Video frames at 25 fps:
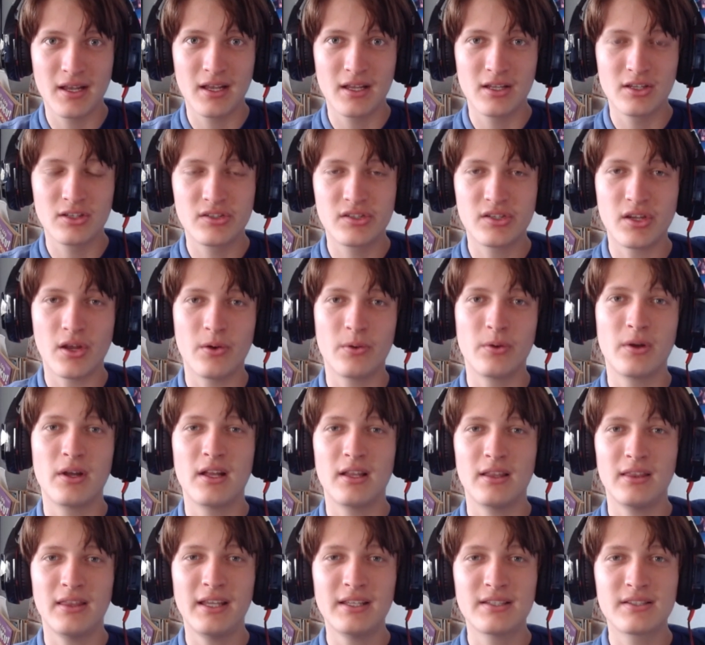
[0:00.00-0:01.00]
So
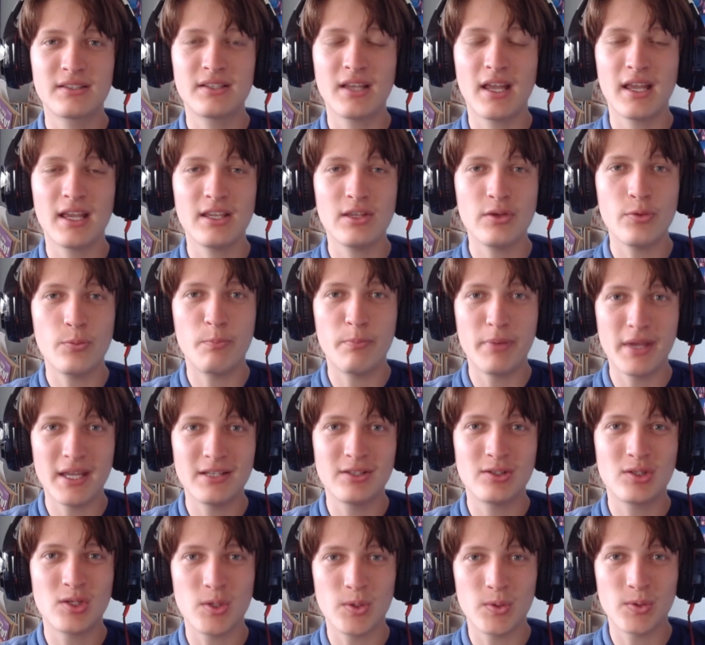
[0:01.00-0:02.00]
let's say you bid
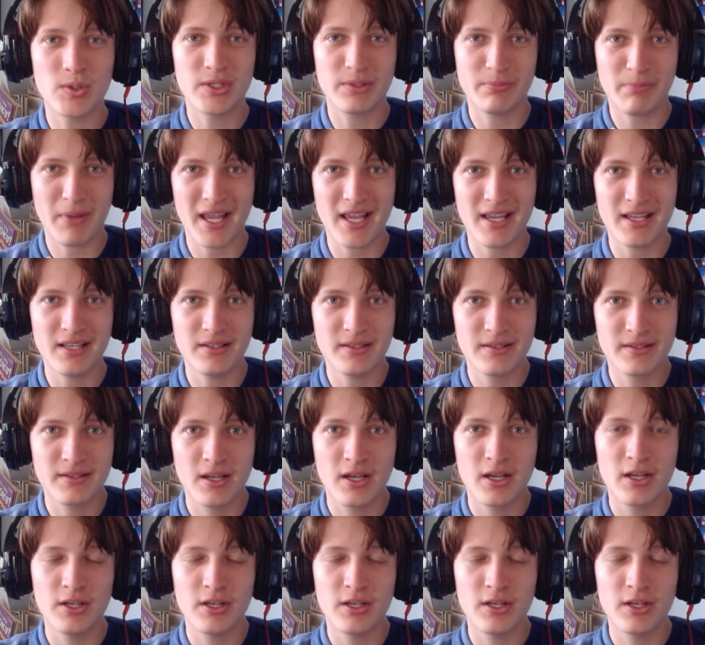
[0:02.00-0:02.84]
2 spades.